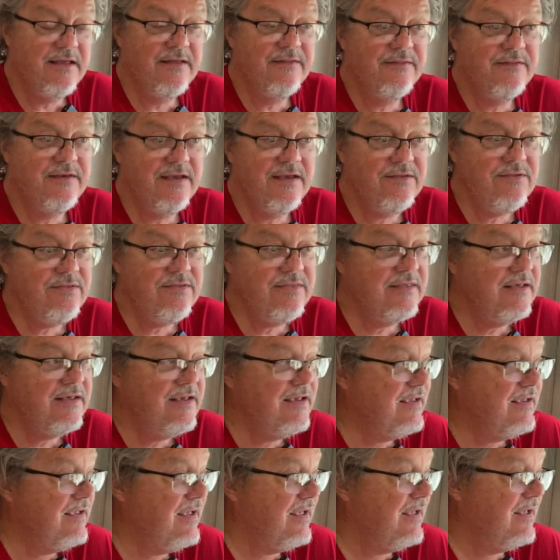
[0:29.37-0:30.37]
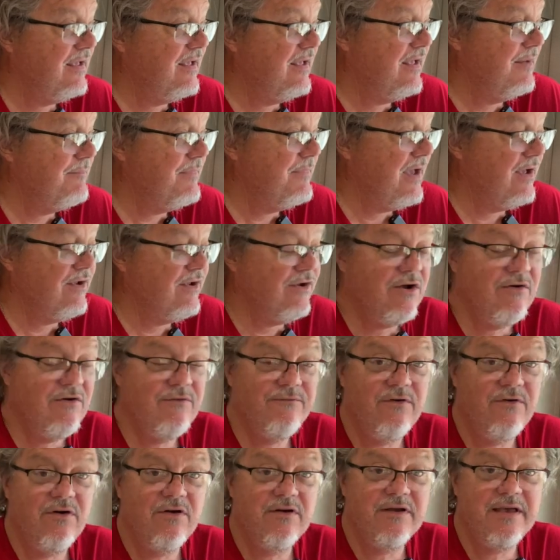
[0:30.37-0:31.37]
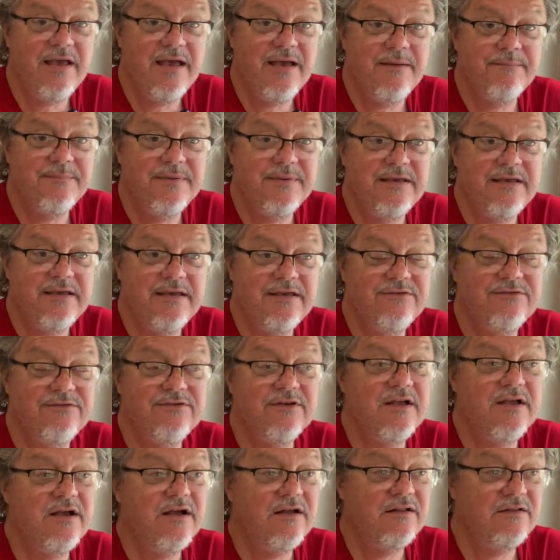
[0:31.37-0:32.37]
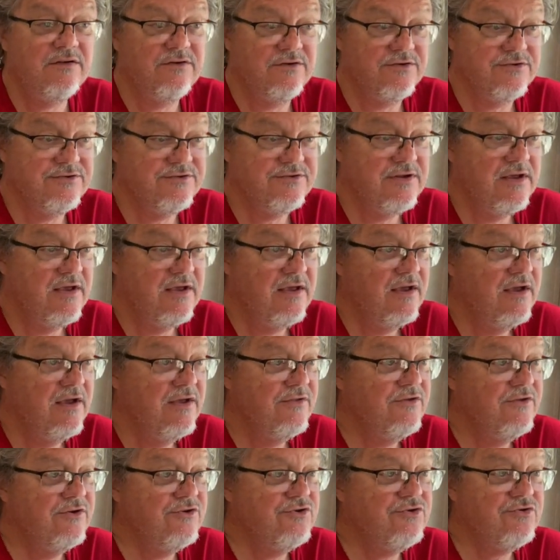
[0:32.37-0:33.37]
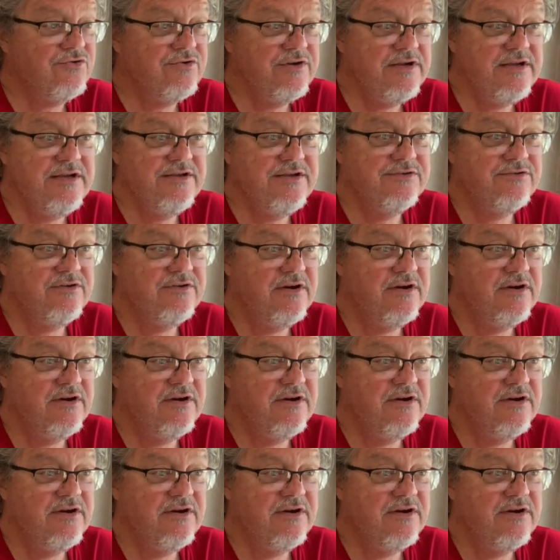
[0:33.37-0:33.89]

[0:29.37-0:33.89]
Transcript: The other thing about fall camping is the colors. The trees are